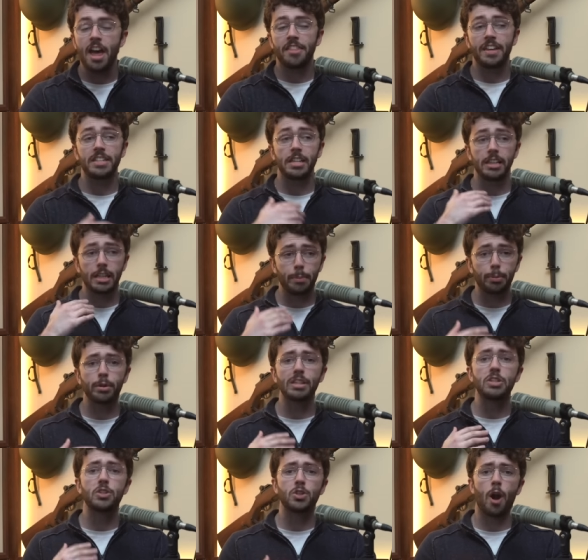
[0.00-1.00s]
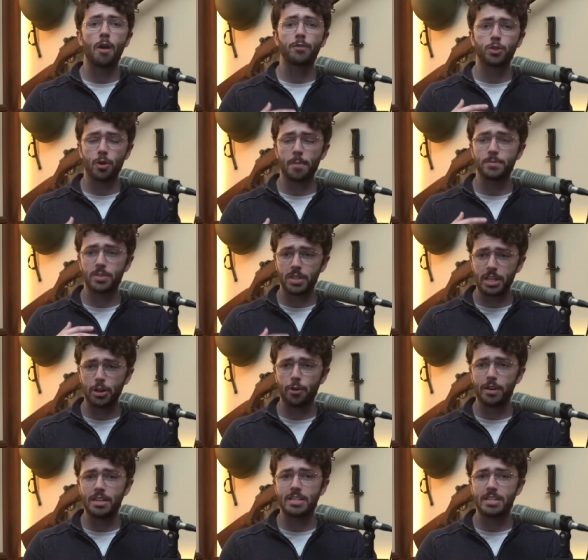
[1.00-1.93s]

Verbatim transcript: They deliberately starve Trump's security